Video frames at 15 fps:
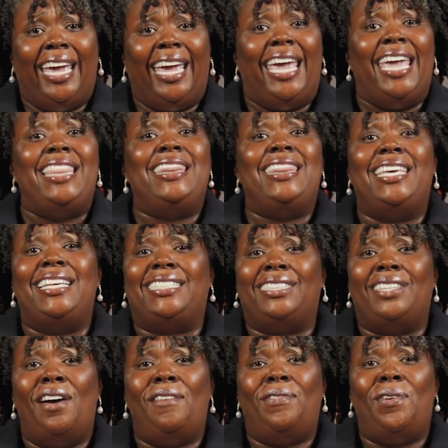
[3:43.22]
In this
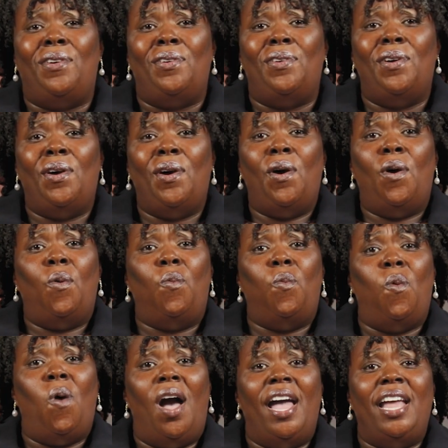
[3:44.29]
level,
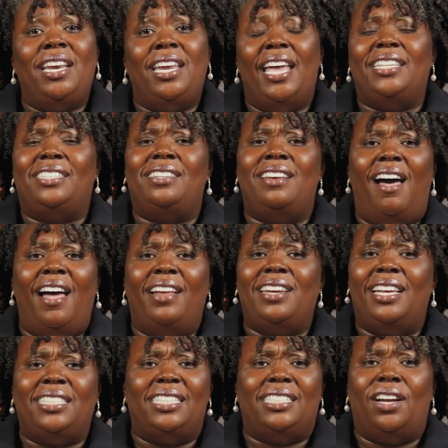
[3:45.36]
one is not
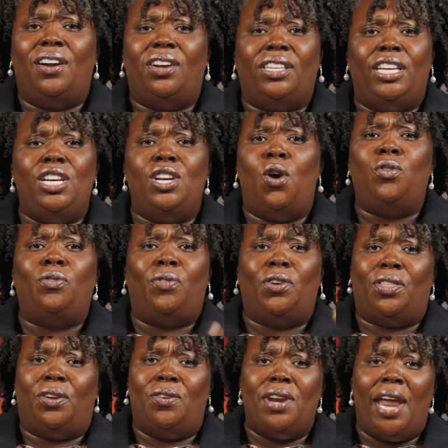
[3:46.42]
necessarily known for
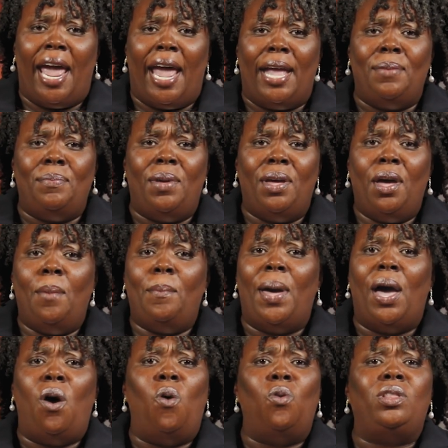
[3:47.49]
their name,
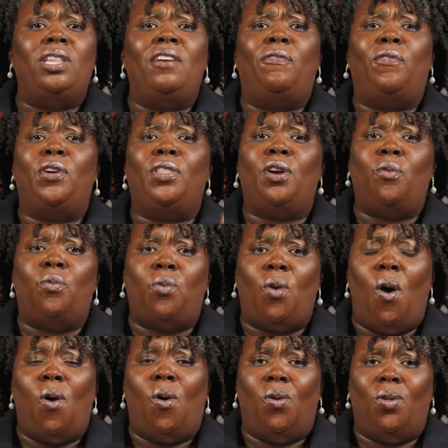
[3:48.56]
but only for their
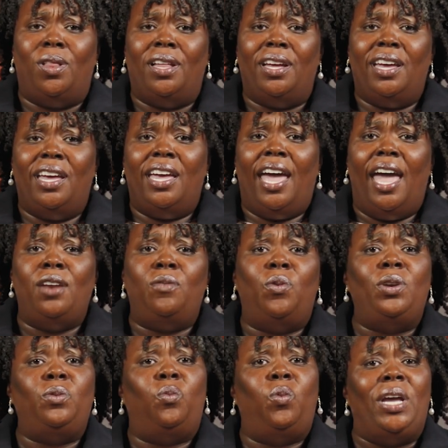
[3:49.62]
role. And
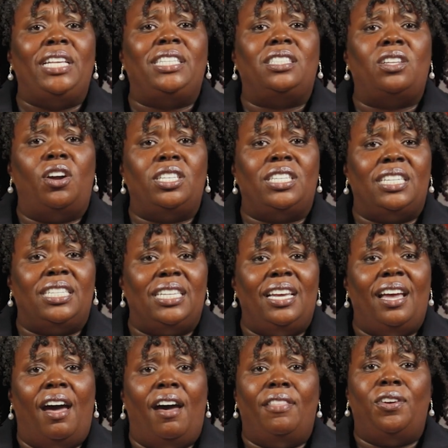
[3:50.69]
when we start to
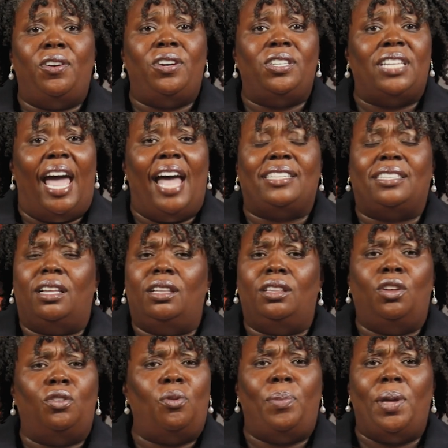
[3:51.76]
see others as a
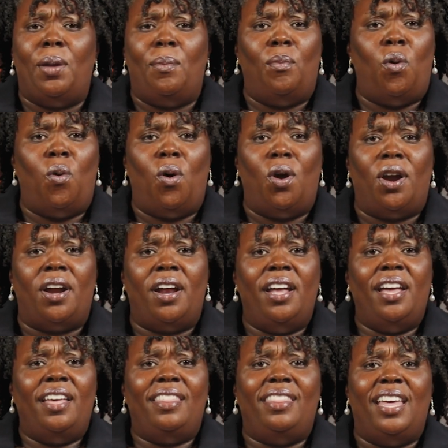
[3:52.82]
little bit more
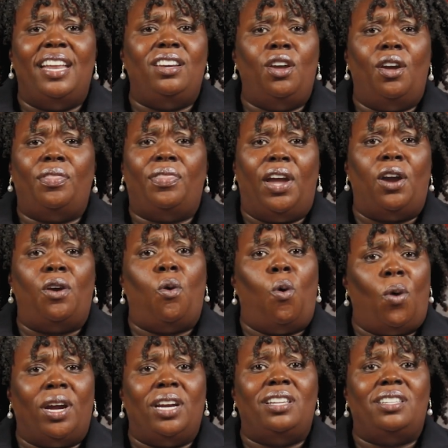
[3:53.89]
than their
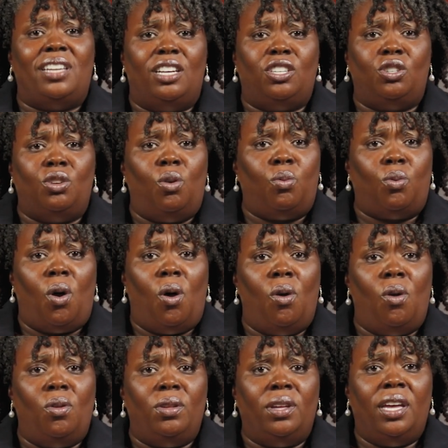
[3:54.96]
organizational
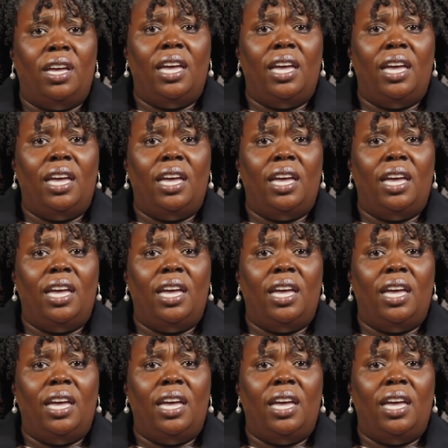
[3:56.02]
role,